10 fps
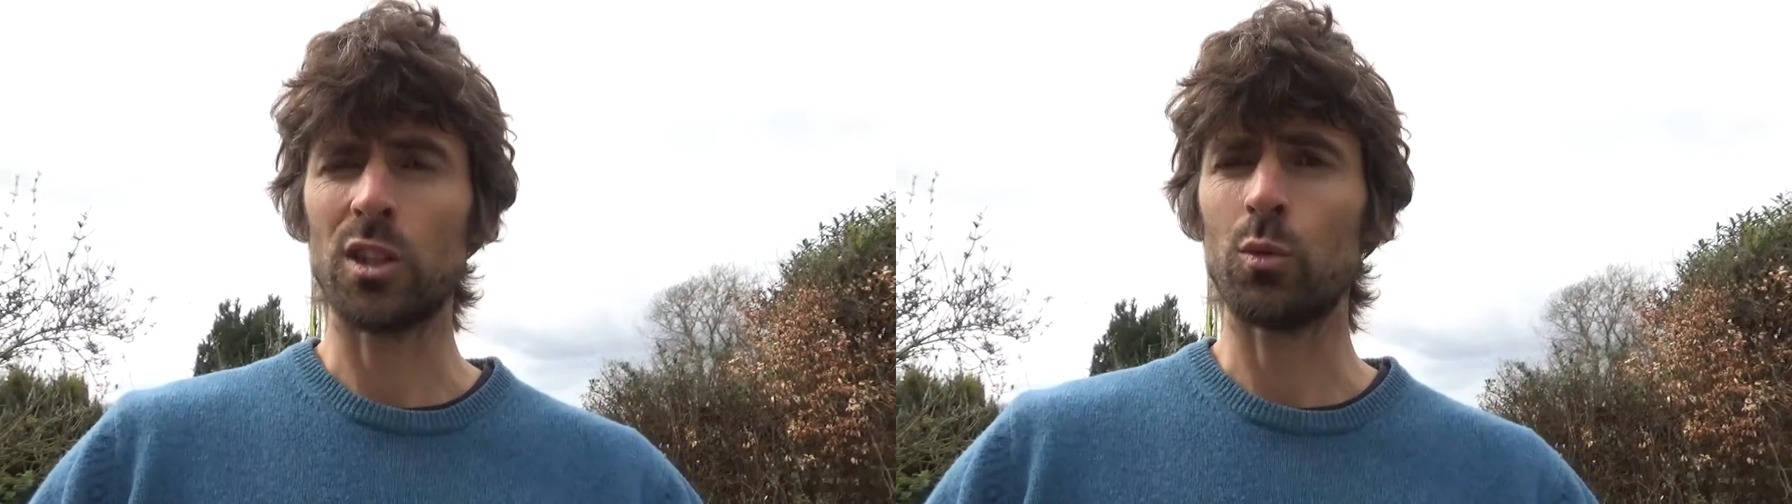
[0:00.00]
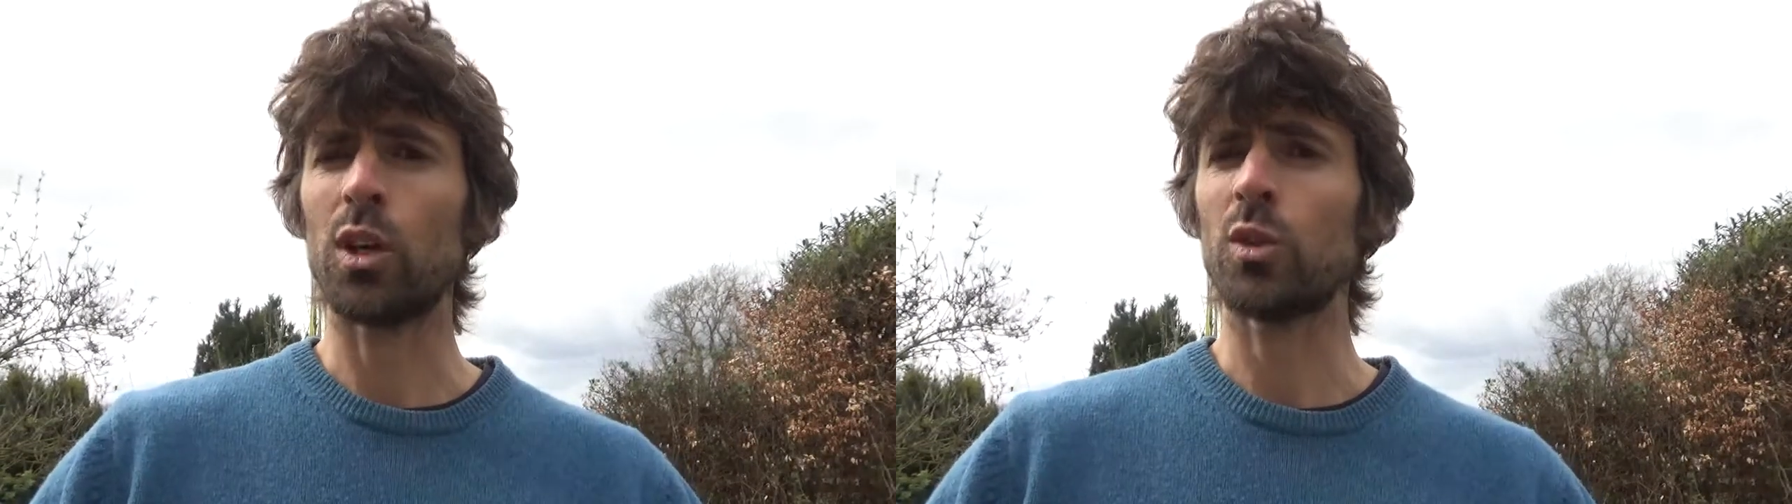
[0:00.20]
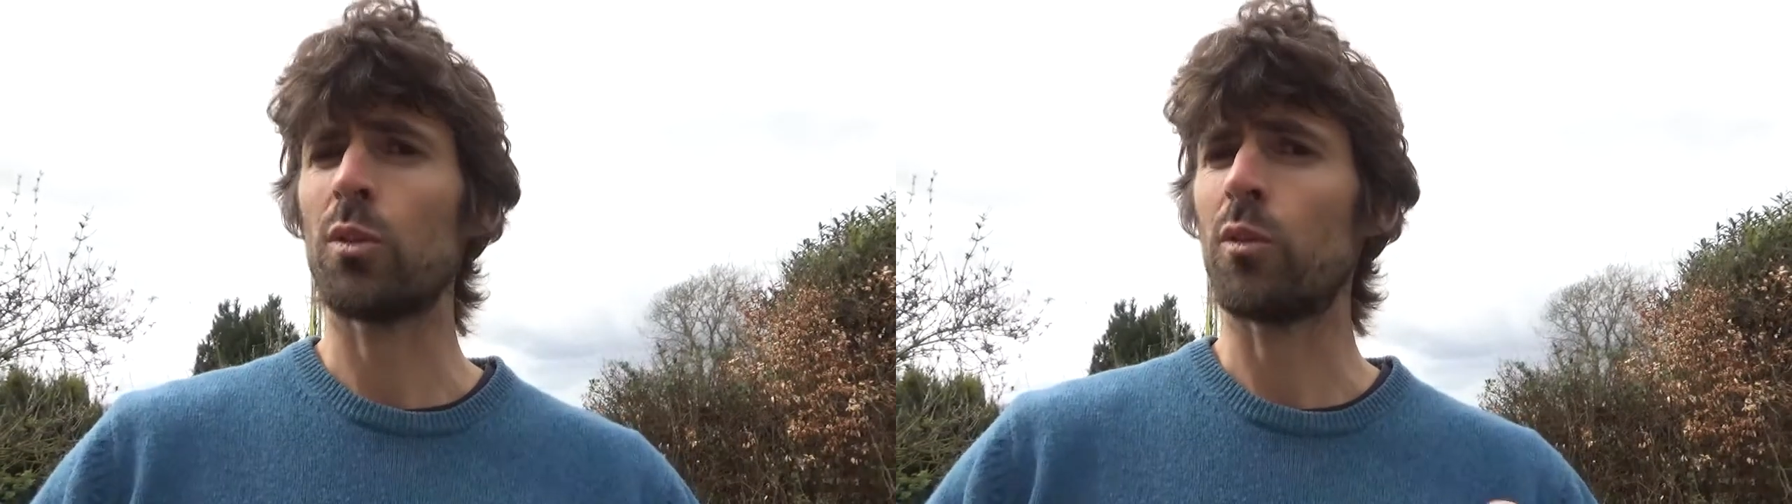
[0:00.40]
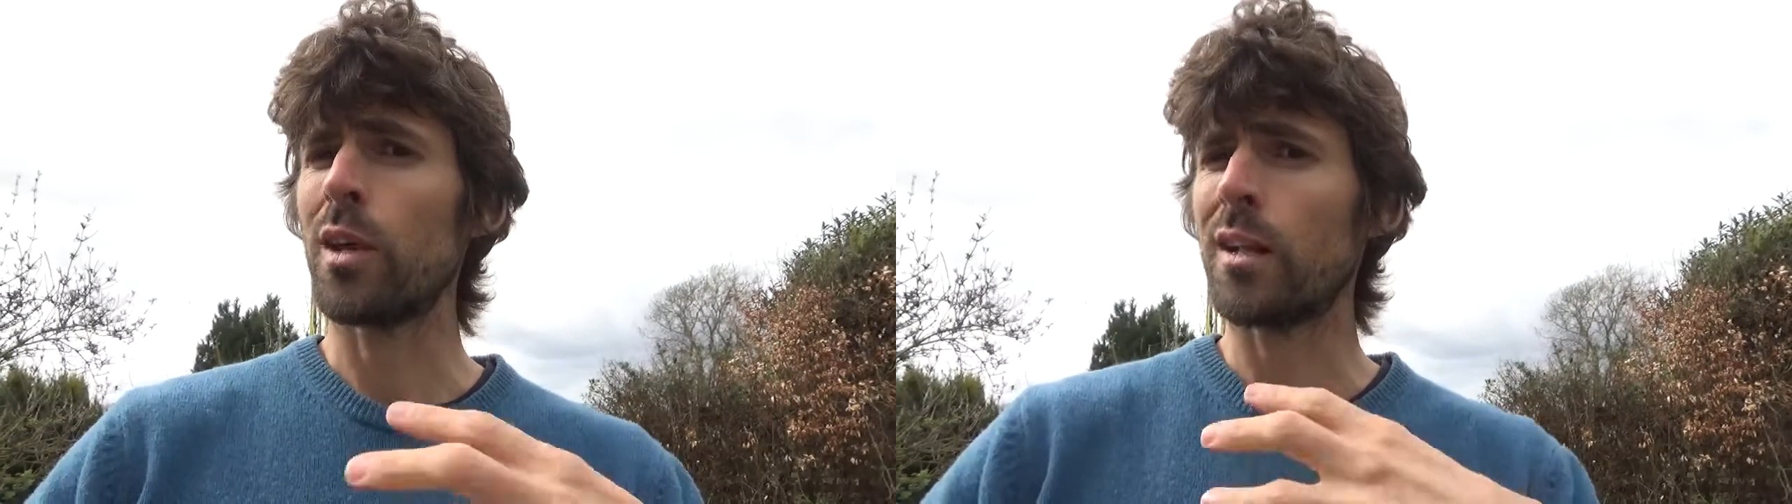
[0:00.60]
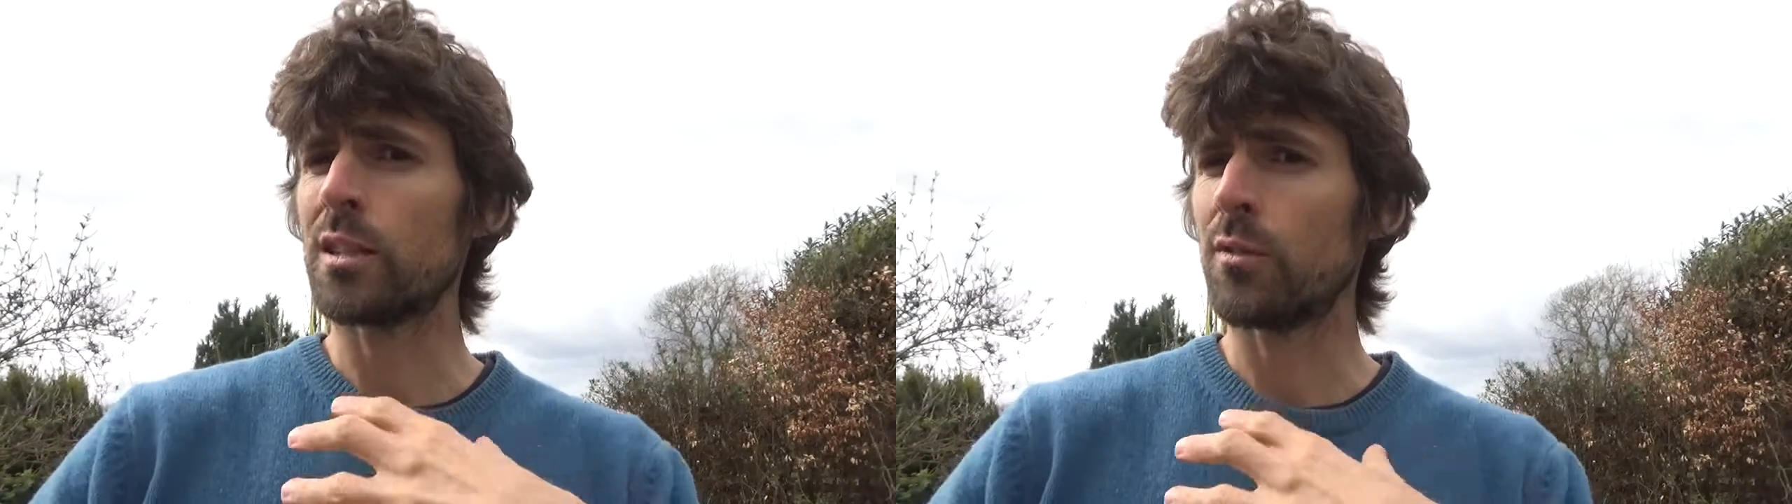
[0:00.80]
that works with the
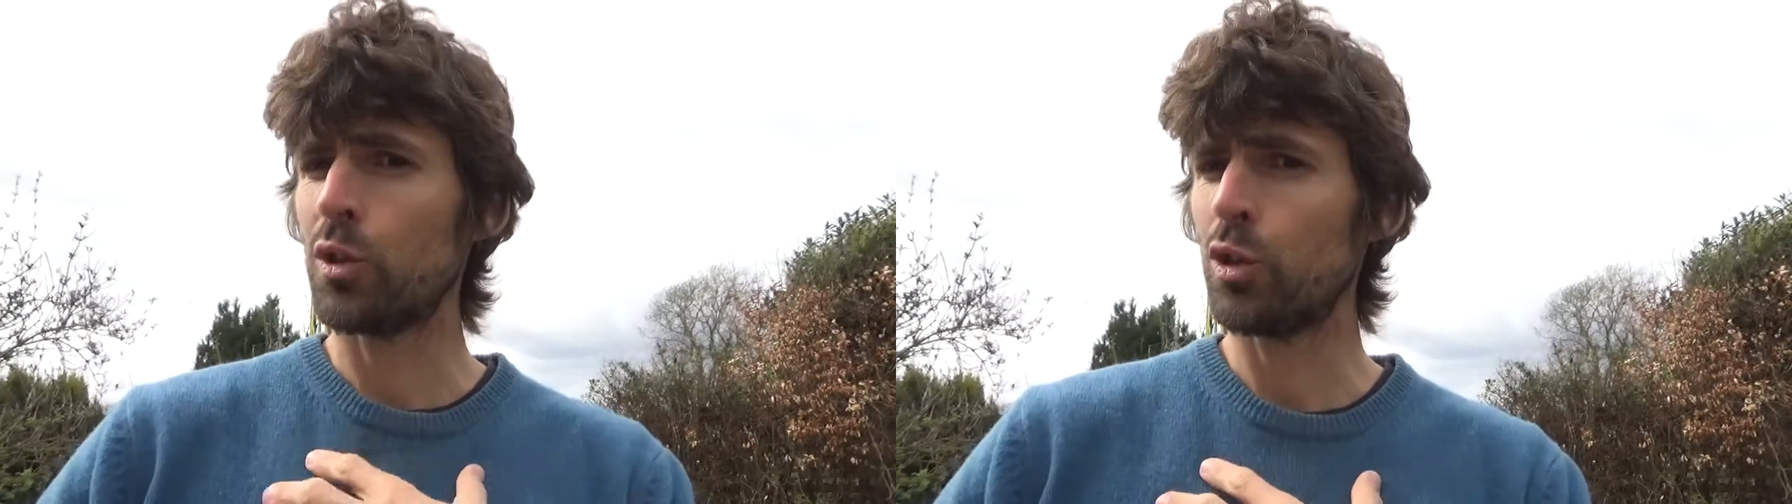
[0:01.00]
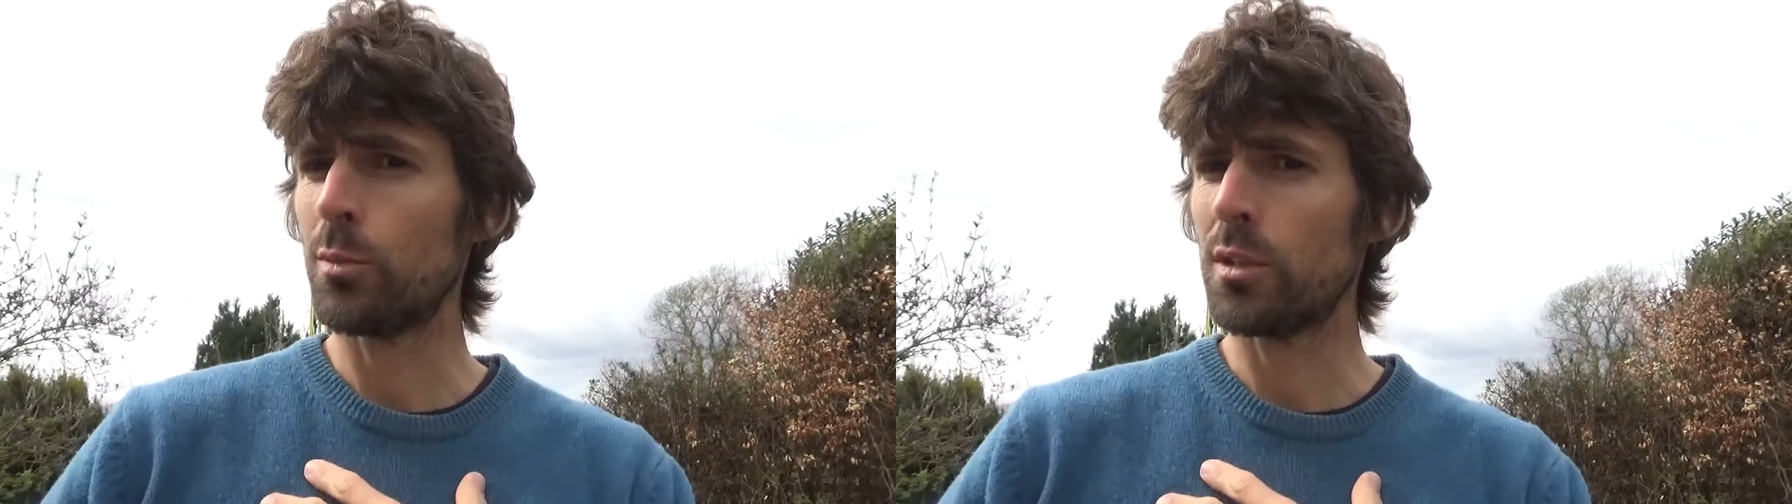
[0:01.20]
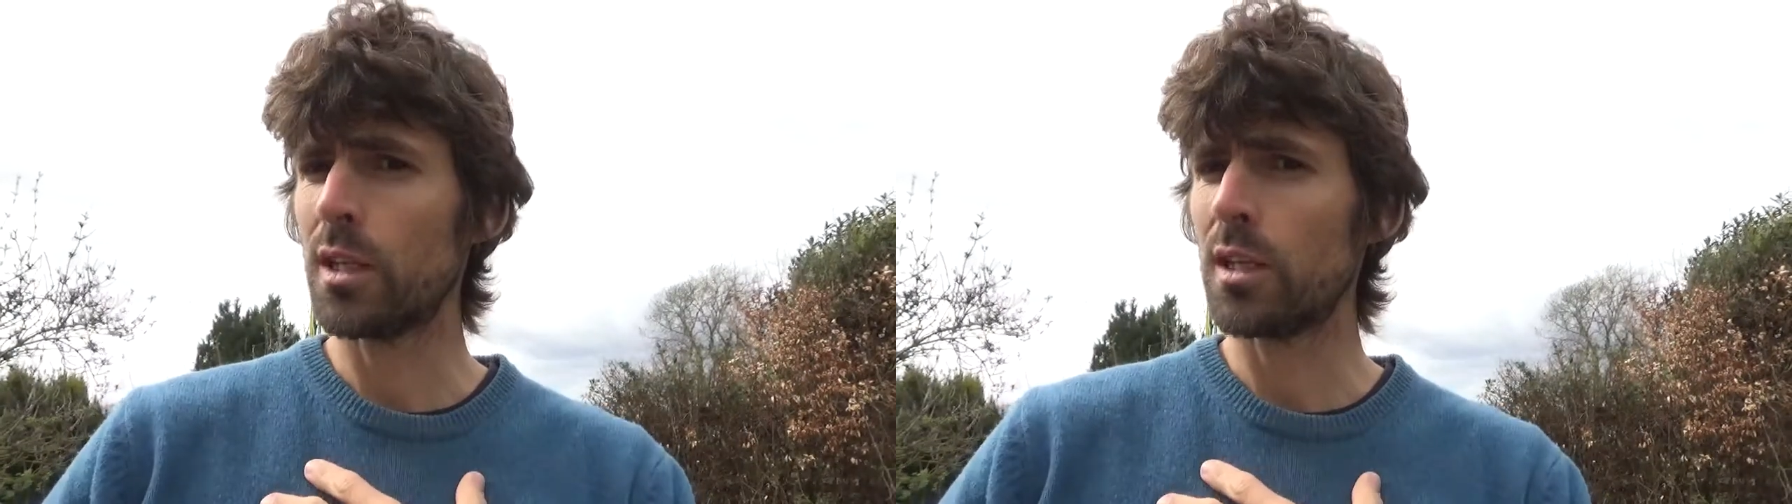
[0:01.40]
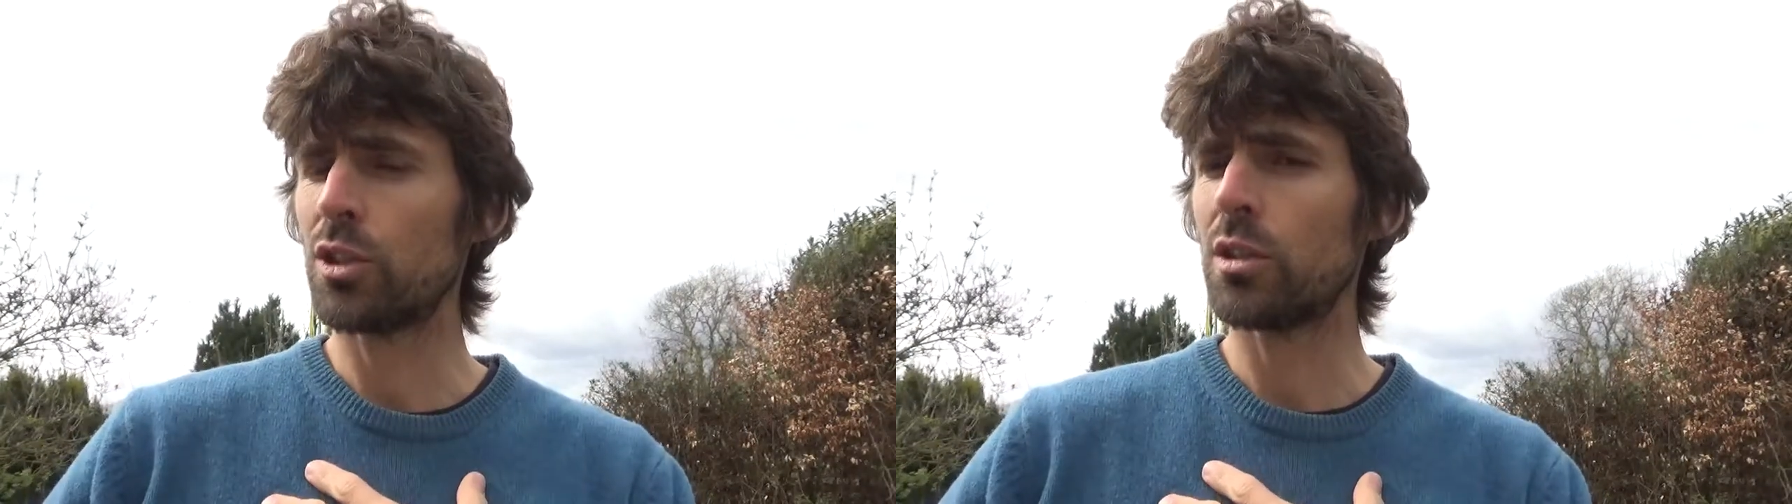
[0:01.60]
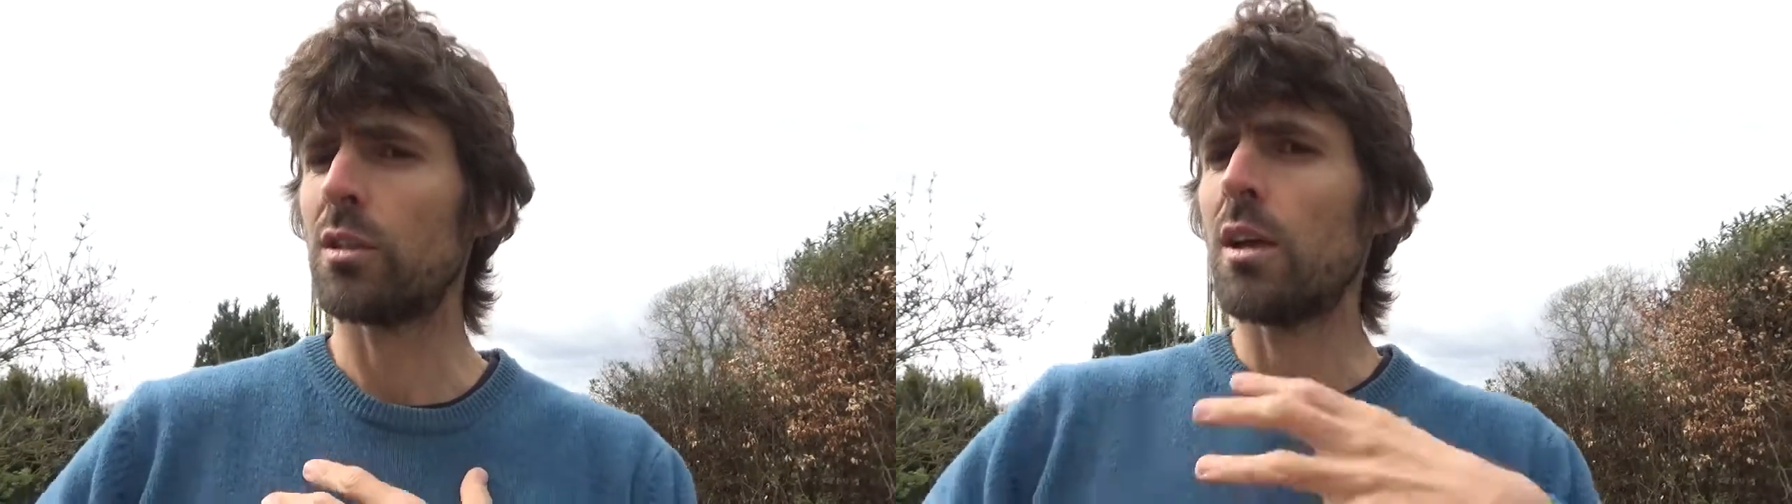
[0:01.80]
reality of human
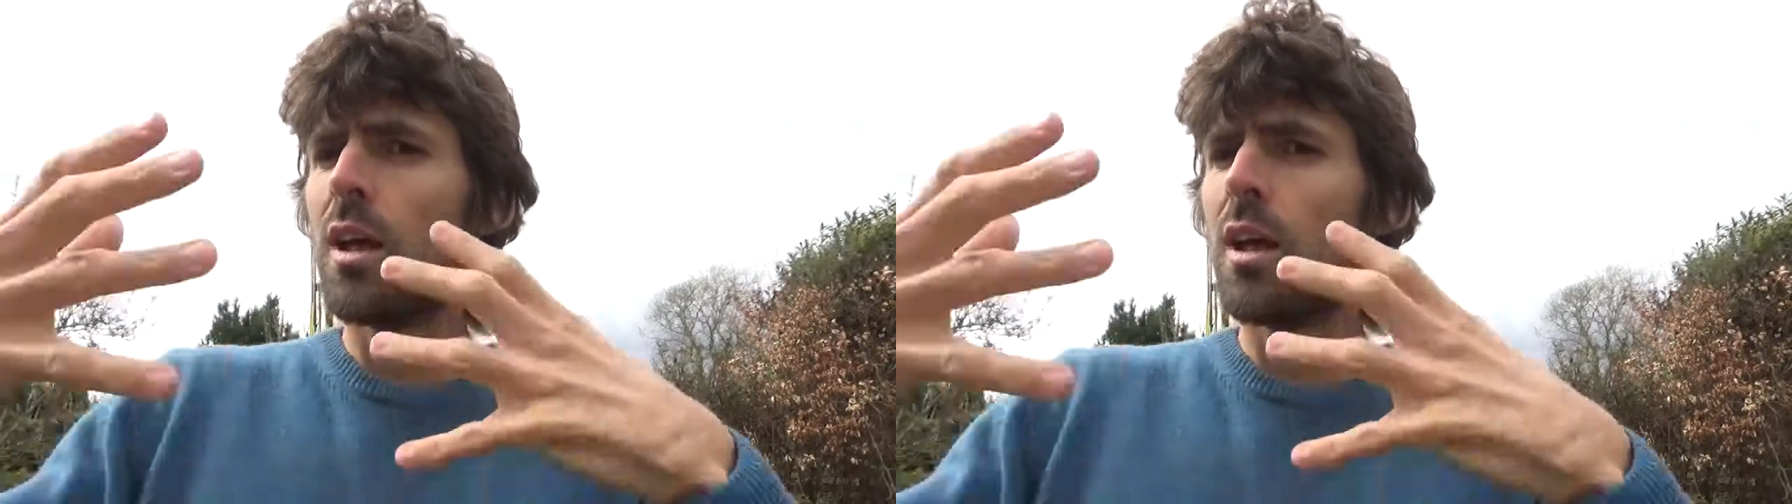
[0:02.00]
nature